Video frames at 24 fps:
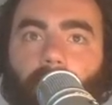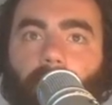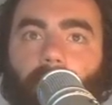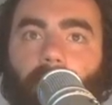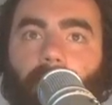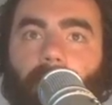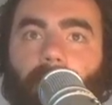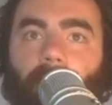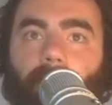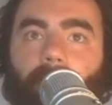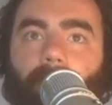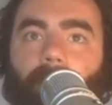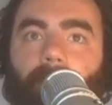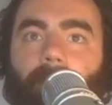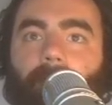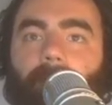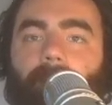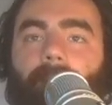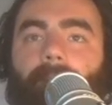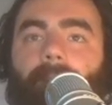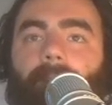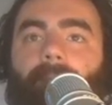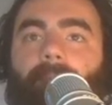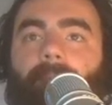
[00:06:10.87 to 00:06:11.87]

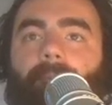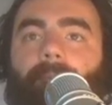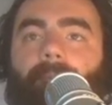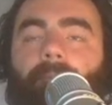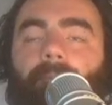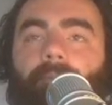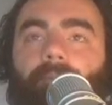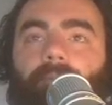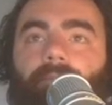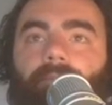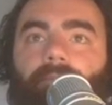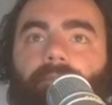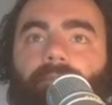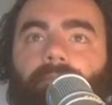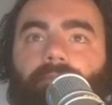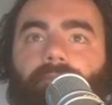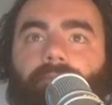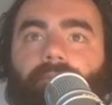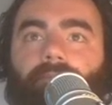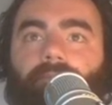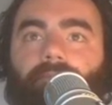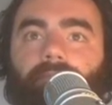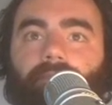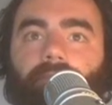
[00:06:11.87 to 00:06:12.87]

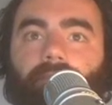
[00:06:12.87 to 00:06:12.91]
No one is speaking in this clip.